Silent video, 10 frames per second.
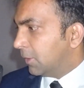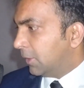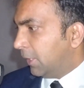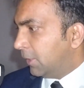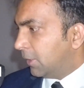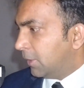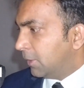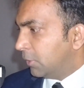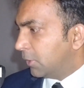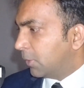Then
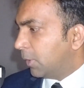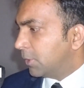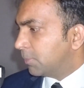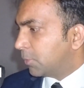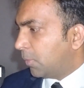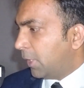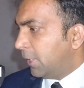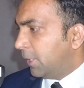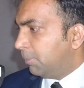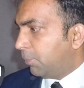you're required to
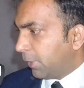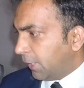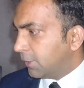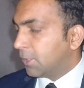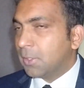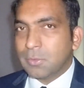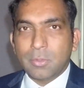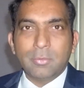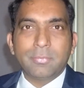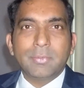provide a breakdown
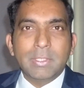of